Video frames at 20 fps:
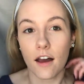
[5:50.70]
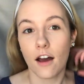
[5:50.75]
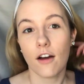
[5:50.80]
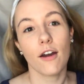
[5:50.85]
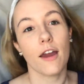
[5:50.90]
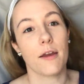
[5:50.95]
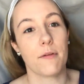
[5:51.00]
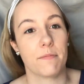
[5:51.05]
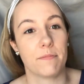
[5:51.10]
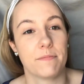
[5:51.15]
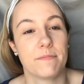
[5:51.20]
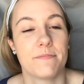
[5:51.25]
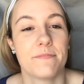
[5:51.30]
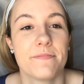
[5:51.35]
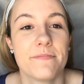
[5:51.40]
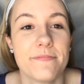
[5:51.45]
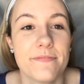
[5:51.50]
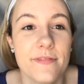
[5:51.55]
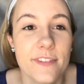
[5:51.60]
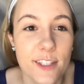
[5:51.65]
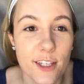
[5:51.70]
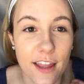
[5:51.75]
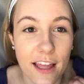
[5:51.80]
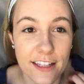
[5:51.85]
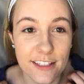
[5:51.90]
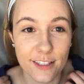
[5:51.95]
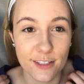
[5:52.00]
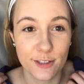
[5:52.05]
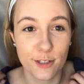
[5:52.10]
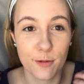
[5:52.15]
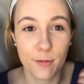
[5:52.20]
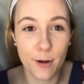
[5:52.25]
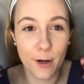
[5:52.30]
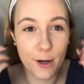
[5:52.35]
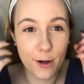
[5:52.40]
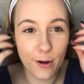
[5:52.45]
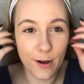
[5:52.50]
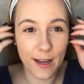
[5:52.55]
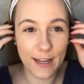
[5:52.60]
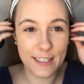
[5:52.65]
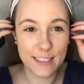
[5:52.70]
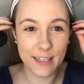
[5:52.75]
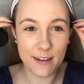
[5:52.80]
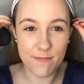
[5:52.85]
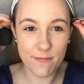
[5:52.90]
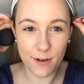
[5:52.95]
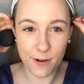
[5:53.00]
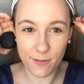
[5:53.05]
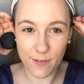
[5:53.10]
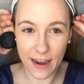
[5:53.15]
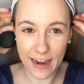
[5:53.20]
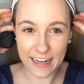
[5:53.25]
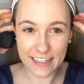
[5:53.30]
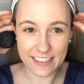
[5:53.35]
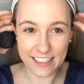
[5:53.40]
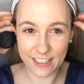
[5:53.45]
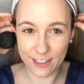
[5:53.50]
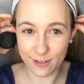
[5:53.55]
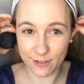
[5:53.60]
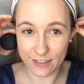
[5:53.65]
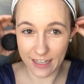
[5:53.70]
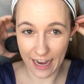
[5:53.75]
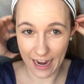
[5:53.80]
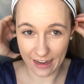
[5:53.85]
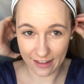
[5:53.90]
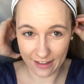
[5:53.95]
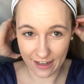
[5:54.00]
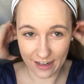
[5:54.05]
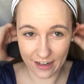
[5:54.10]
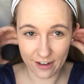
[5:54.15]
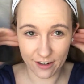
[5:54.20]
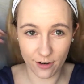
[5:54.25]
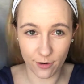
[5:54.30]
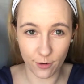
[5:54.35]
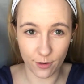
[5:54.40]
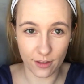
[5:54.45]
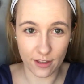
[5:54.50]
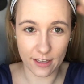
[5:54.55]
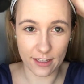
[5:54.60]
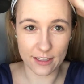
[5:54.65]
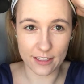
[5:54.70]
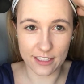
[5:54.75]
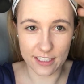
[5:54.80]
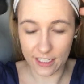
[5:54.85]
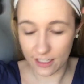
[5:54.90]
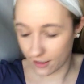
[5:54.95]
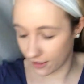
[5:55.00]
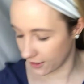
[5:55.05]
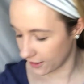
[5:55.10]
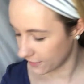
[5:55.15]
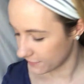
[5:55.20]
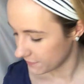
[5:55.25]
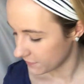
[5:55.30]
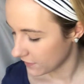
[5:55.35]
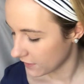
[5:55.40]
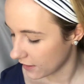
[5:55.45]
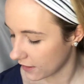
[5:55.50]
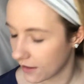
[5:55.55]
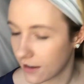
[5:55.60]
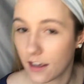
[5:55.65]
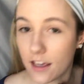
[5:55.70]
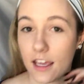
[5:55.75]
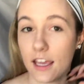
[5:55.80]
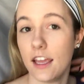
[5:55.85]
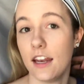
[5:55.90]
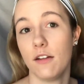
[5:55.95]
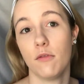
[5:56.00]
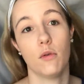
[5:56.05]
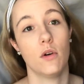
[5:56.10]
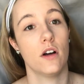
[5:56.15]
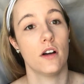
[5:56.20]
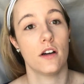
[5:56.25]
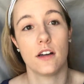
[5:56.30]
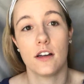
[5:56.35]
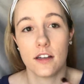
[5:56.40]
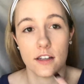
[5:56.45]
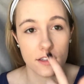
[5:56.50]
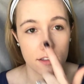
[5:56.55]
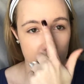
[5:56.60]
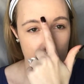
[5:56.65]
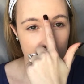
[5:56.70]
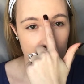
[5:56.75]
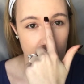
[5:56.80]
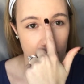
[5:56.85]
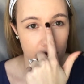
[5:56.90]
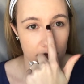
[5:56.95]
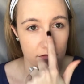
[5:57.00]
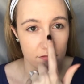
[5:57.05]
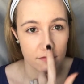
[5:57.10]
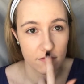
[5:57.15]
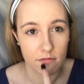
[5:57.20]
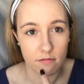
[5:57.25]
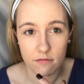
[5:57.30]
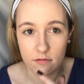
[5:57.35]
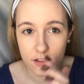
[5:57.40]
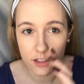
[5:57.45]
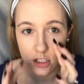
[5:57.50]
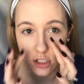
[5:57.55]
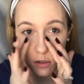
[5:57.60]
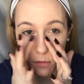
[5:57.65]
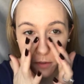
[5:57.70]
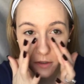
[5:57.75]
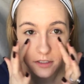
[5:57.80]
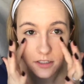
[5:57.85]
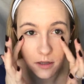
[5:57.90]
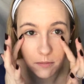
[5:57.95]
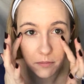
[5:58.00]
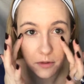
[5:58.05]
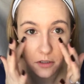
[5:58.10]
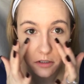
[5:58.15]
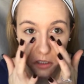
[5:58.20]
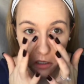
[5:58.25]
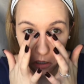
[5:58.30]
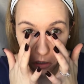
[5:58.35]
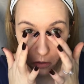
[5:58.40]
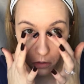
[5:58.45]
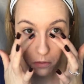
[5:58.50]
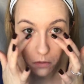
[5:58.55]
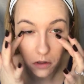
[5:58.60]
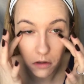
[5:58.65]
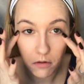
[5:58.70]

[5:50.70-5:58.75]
Okay, so that's a super quick, simple way to use highlighter or the concealer. It was super simple to do.